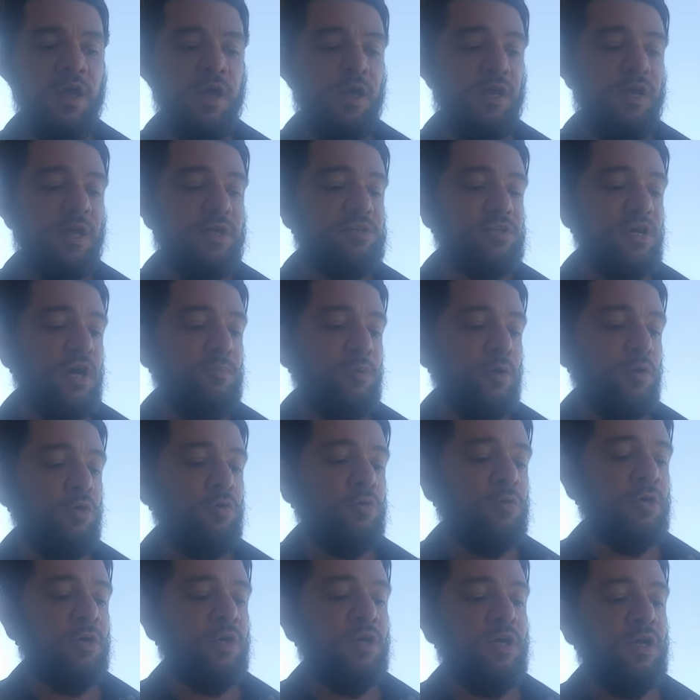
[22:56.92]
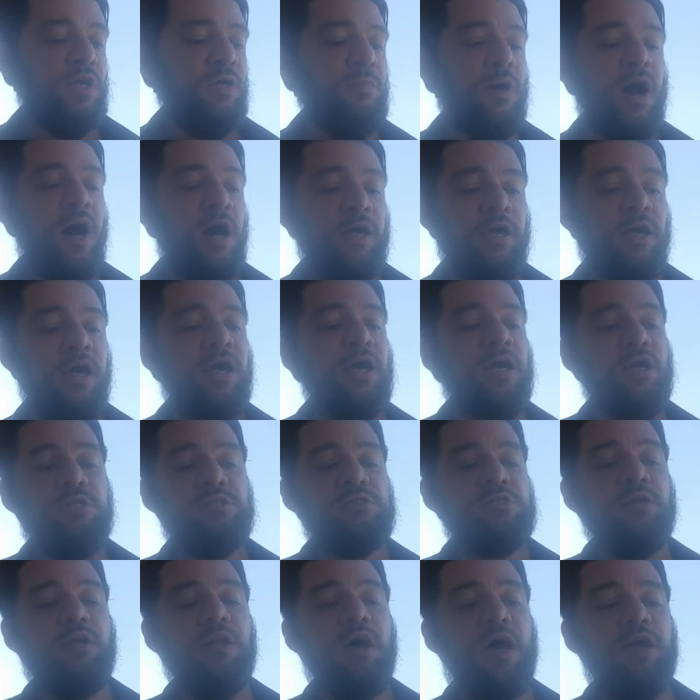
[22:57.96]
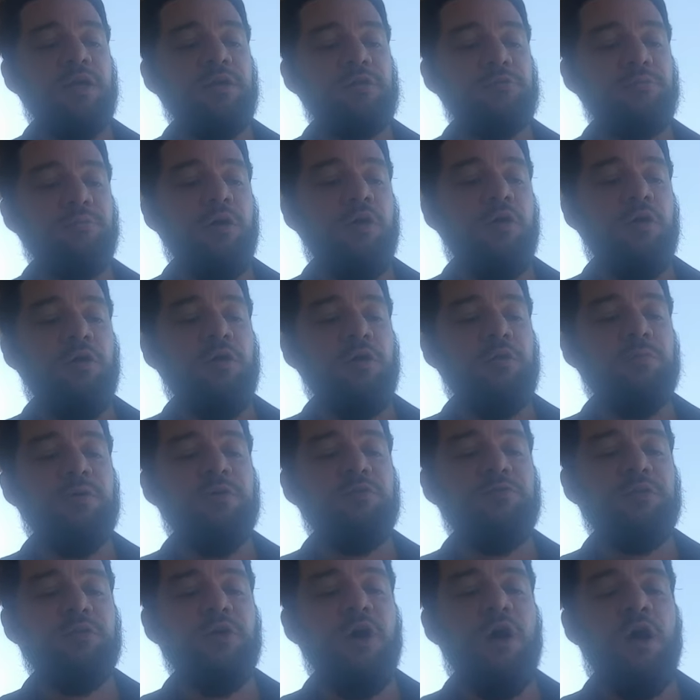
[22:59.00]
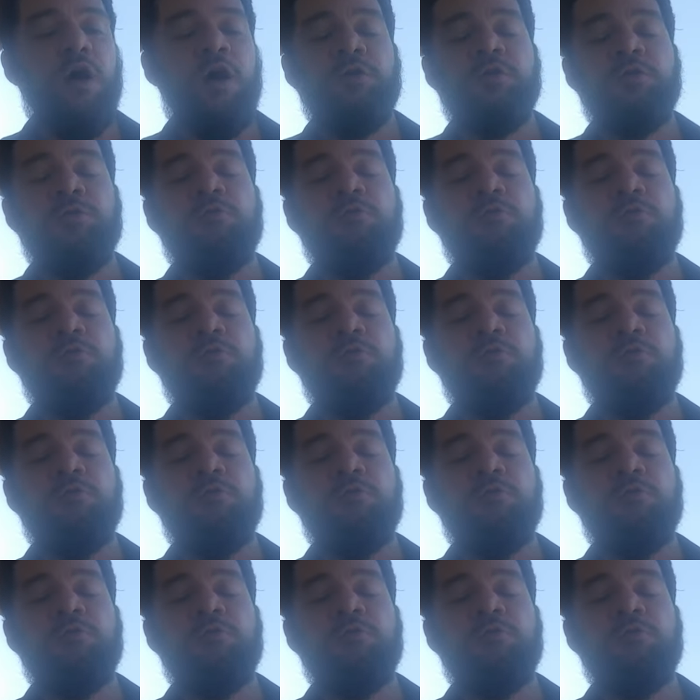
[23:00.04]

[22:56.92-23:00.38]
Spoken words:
lit up only by aged light bulb of yon